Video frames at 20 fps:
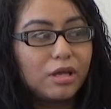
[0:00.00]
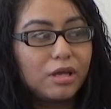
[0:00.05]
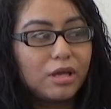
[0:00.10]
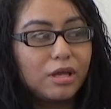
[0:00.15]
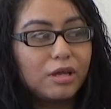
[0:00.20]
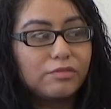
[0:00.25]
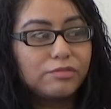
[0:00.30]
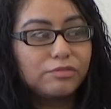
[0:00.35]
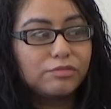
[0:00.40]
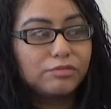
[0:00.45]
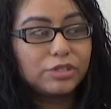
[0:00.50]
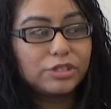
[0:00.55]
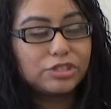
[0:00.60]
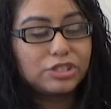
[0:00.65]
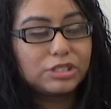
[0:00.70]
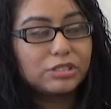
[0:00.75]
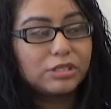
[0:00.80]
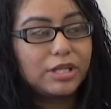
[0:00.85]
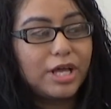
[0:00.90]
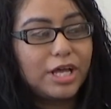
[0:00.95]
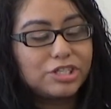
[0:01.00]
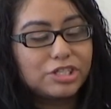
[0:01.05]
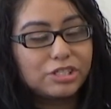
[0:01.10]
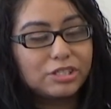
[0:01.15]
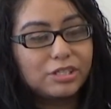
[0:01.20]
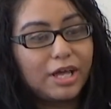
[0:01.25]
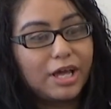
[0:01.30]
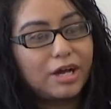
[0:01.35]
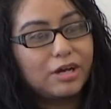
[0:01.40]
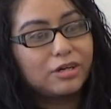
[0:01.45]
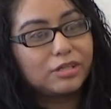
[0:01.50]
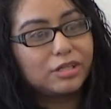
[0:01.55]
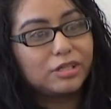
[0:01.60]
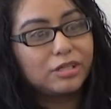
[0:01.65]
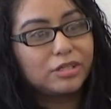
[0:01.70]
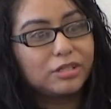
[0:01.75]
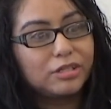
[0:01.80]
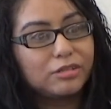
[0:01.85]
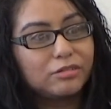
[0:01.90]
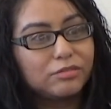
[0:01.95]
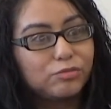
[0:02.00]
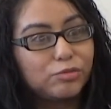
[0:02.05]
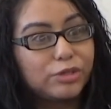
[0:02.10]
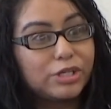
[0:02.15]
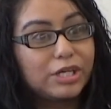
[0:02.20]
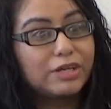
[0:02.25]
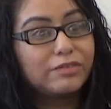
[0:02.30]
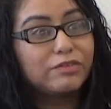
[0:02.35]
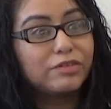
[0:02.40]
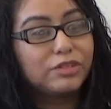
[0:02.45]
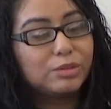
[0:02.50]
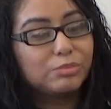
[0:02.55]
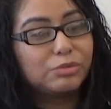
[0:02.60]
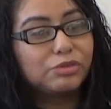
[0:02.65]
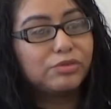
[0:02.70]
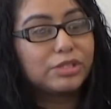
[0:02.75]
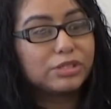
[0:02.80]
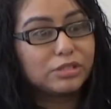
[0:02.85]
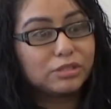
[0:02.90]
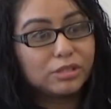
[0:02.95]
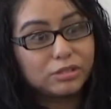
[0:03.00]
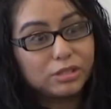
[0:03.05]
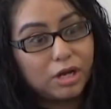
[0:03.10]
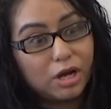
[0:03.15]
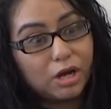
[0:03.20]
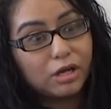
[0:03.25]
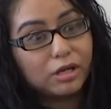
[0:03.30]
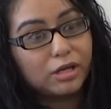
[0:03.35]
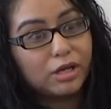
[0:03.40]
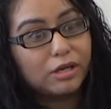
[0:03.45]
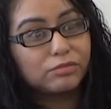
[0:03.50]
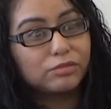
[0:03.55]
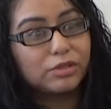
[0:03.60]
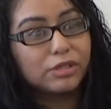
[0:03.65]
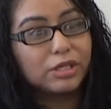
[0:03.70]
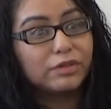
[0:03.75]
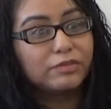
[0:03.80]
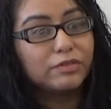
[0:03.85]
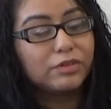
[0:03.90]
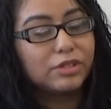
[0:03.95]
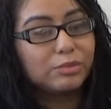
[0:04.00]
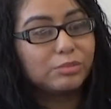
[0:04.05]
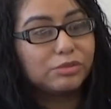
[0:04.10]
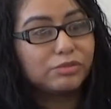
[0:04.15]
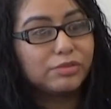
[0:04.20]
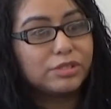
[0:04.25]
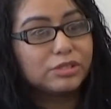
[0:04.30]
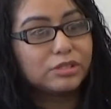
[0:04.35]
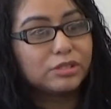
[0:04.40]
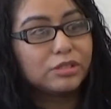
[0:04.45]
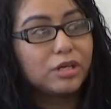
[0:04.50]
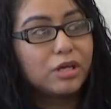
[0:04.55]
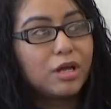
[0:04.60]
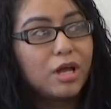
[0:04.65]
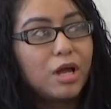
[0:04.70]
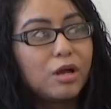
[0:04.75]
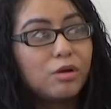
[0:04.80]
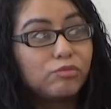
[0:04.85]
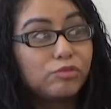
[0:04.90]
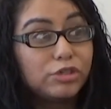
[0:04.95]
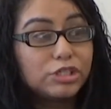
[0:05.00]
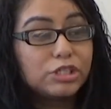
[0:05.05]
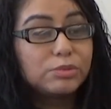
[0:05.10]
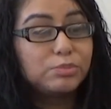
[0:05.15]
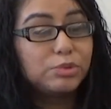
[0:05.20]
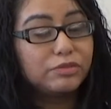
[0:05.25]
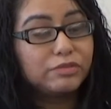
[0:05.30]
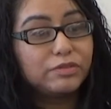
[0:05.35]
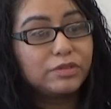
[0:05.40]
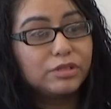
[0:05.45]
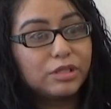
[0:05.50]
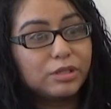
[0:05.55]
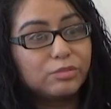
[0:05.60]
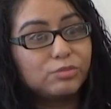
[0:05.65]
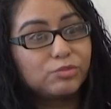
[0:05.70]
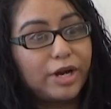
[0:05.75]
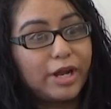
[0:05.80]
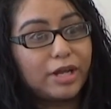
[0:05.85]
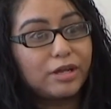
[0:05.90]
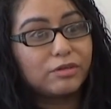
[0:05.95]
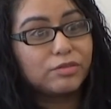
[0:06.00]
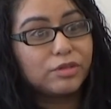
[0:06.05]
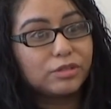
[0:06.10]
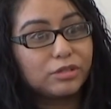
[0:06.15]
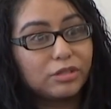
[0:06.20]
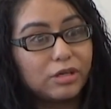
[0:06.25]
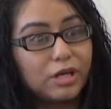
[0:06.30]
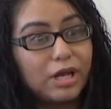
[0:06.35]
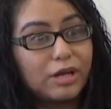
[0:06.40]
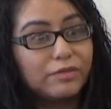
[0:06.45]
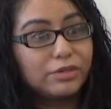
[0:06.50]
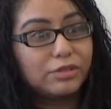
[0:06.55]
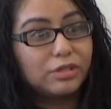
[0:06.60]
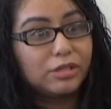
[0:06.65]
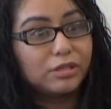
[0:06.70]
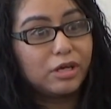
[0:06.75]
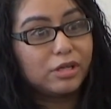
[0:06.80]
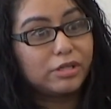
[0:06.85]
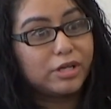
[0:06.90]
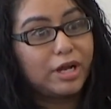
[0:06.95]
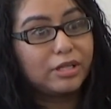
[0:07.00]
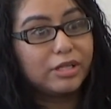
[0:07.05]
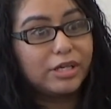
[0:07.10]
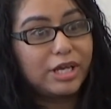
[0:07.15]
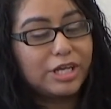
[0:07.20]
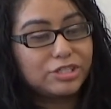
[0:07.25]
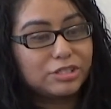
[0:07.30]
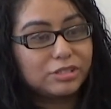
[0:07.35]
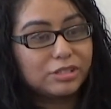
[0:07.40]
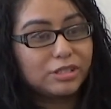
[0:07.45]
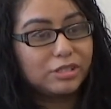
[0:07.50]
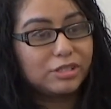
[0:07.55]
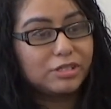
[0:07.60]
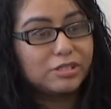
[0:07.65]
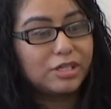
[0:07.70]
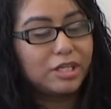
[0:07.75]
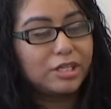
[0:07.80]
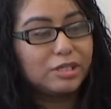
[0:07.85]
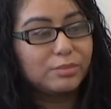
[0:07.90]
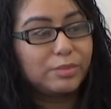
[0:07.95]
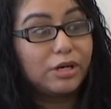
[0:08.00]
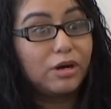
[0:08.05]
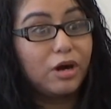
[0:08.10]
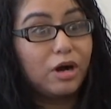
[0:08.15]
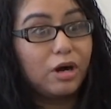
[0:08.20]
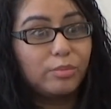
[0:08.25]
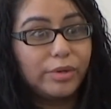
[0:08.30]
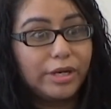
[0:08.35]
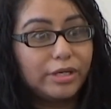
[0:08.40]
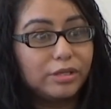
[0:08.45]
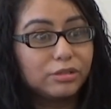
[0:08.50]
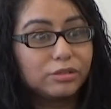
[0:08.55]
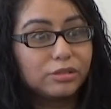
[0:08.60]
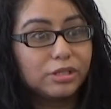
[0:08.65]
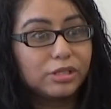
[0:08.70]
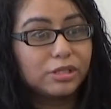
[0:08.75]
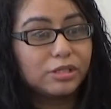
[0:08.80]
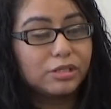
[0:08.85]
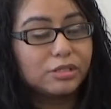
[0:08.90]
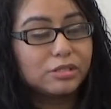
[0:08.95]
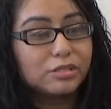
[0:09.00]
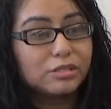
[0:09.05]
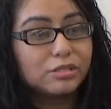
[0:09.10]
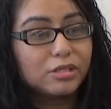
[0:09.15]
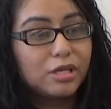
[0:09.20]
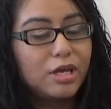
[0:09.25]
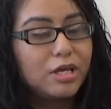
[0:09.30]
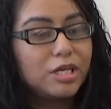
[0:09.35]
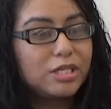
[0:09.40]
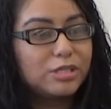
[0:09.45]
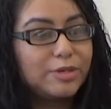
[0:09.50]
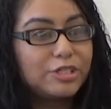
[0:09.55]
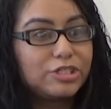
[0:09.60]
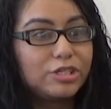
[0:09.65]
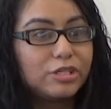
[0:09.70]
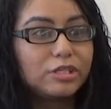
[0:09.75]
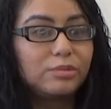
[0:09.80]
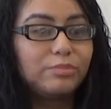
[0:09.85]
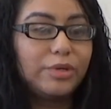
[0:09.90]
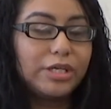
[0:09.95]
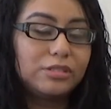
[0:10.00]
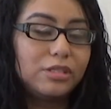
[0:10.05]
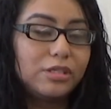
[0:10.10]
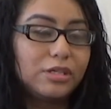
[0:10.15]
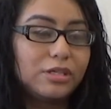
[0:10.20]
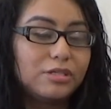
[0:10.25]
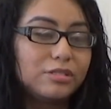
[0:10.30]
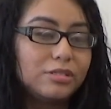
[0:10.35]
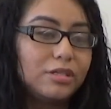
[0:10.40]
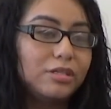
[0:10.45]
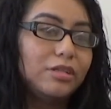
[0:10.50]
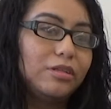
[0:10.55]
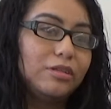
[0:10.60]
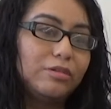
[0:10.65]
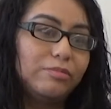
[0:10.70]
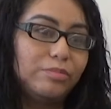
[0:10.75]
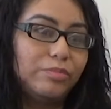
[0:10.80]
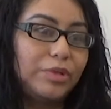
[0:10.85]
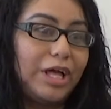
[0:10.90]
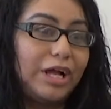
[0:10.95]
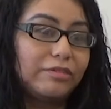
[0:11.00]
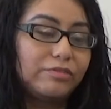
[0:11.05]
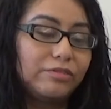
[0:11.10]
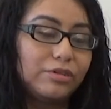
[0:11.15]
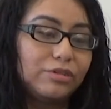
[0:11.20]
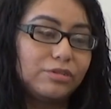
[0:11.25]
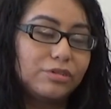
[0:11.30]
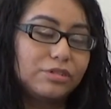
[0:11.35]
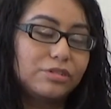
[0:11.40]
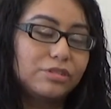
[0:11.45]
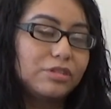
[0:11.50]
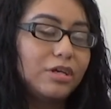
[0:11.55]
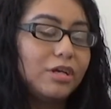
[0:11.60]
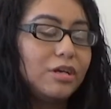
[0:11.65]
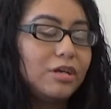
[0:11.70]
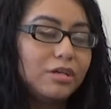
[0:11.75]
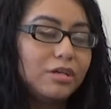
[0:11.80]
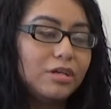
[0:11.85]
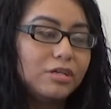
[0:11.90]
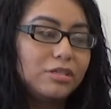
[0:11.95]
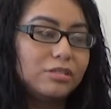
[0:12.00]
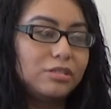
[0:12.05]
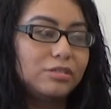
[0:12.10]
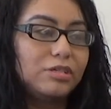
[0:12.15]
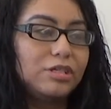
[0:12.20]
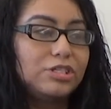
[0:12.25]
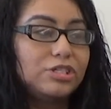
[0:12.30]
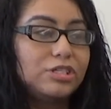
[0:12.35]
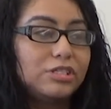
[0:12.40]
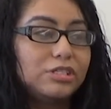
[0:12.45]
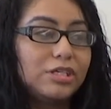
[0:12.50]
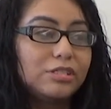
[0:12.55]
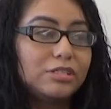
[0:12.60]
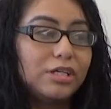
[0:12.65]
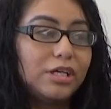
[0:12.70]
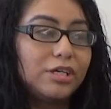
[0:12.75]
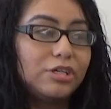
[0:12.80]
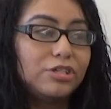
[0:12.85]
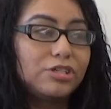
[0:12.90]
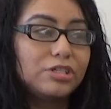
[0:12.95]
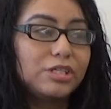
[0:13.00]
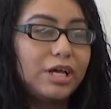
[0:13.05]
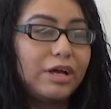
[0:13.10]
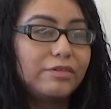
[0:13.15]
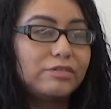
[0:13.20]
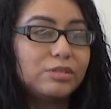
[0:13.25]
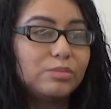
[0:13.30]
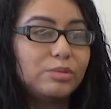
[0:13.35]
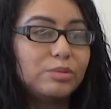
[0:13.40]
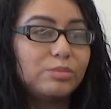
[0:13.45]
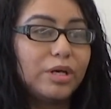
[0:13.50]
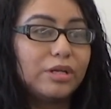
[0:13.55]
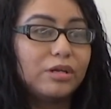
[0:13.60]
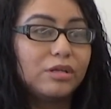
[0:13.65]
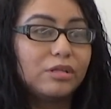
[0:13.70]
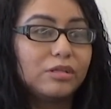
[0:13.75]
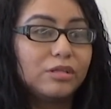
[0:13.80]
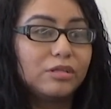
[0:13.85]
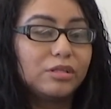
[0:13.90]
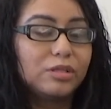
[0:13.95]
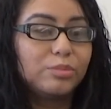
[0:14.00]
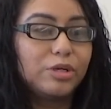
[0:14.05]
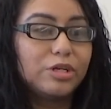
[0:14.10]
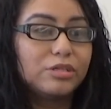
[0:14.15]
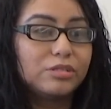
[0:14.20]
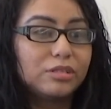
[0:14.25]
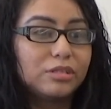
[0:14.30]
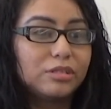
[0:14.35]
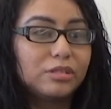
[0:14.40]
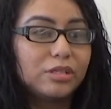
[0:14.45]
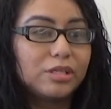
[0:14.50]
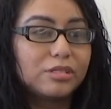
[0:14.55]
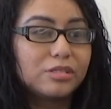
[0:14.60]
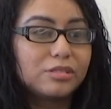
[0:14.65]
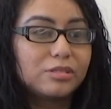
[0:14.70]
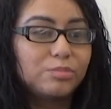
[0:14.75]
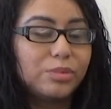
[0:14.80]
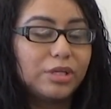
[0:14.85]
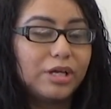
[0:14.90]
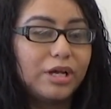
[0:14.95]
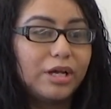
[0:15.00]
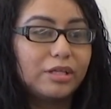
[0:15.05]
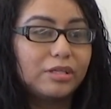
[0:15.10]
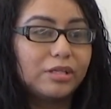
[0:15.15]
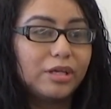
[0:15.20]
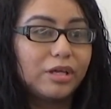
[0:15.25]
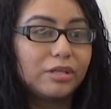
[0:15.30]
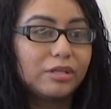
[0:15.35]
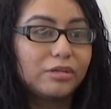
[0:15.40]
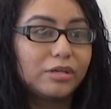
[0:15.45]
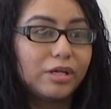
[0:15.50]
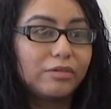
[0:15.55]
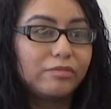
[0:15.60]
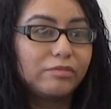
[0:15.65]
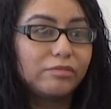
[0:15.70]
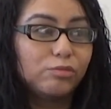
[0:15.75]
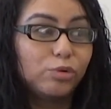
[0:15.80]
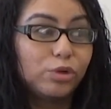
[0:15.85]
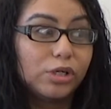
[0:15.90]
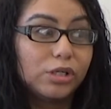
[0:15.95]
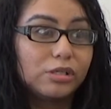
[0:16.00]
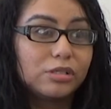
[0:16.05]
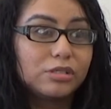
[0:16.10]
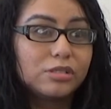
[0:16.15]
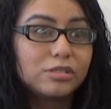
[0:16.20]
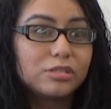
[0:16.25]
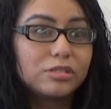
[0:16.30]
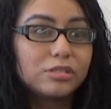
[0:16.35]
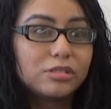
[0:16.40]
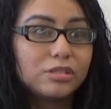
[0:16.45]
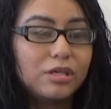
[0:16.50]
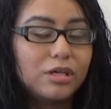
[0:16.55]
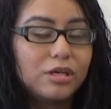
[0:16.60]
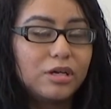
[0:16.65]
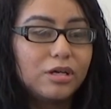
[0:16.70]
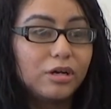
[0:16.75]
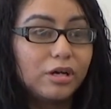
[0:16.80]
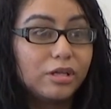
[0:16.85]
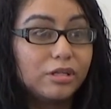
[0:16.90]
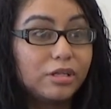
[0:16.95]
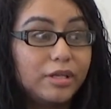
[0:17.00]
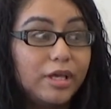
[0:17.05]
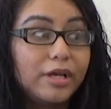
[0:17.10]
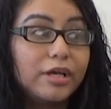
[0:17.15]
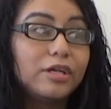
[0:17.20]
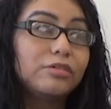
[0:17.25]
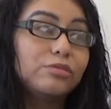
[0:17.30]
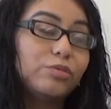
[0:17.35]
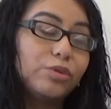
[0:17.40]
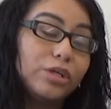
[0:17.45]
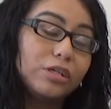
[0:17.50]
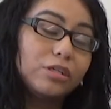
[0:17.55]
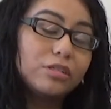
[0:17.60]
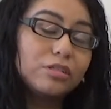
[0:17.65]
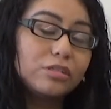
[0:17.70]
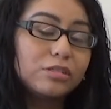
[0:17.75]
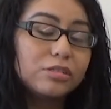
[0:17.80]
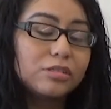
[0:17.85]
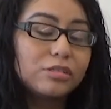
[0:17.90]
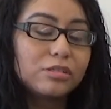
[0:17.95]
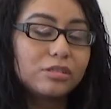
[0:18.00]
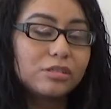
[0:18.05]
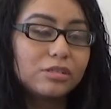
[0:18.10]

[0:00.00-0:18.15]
If we're just lashing out and we're giving them a reason to talk, and we're just proving them right with everything, all their allegations that they're saying about all minorities, especially the Mexicans and the black folks. So he just says, like, you just have to be better than the person that's behind the other words, or the negative words.